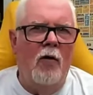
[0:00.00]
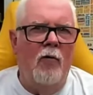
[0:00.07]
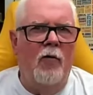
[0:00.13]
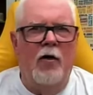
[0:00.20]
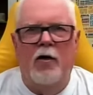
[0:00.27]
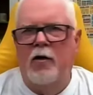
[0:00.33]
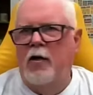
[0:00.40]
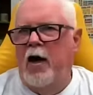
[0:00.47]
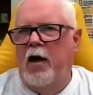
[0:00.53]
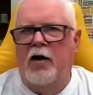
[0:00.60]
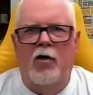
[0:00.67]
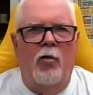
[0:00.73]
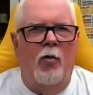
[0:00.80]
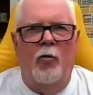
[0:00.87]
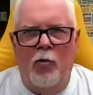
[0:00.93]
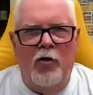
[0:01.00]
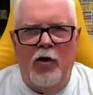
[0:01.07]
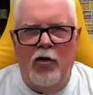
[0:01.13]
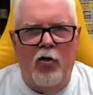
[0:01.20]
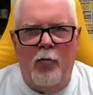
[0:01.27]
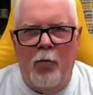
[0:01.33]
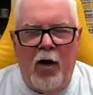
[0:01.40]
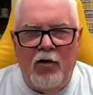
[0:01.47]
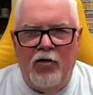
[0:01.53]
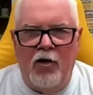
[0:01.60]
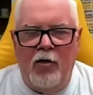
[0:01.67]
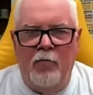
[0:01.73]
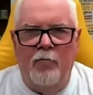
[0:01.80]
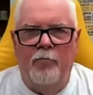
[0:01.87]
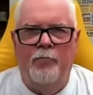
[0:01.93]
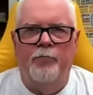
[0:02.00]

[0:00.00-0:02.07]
than adequate within your budget.